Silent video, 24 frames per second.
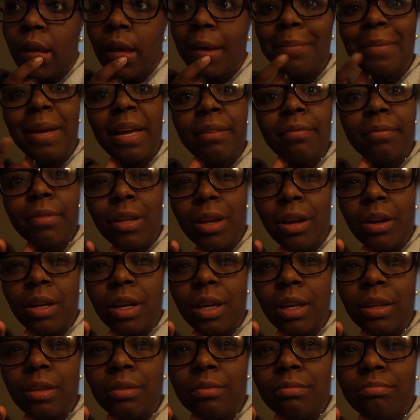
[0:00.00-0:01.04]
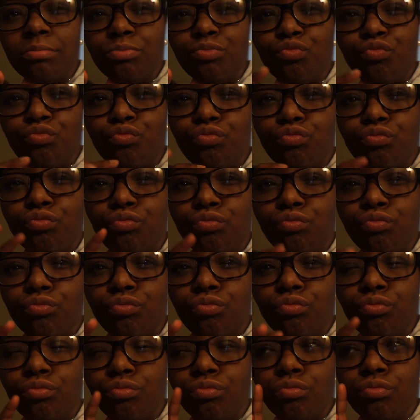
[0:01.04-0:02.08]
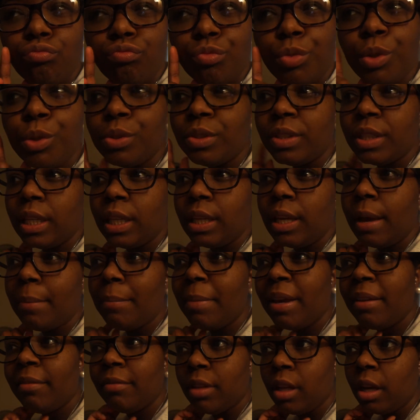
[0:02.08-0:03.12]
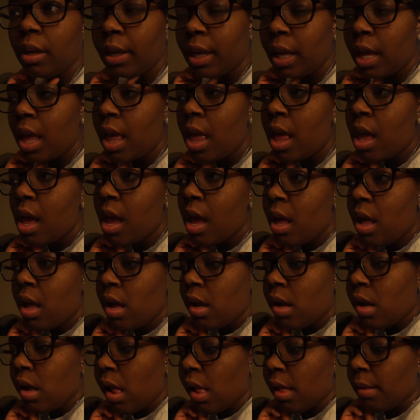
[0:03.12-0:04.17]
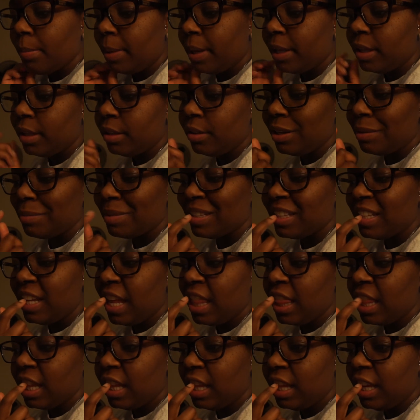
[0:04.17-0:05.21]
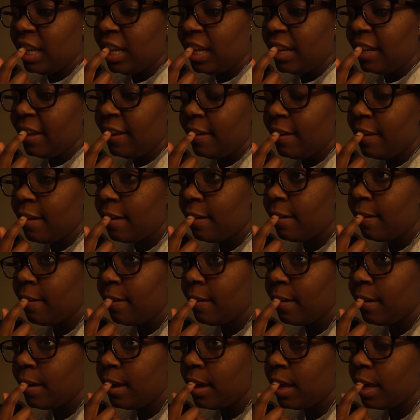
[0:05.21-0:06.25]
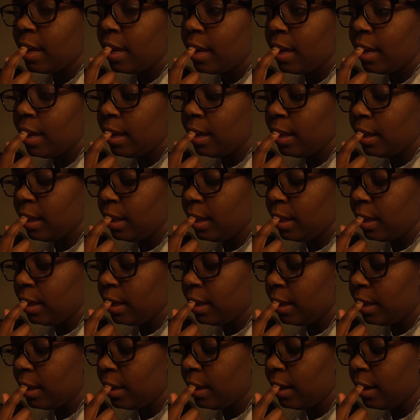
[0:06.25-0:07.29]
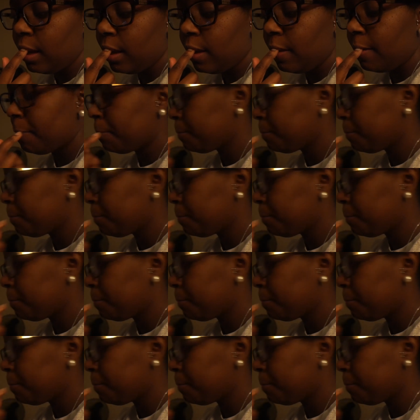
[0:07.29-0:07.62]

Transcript: might vlog it. We'll see. I might vlog it. I have to go get my teeth cleaned, and then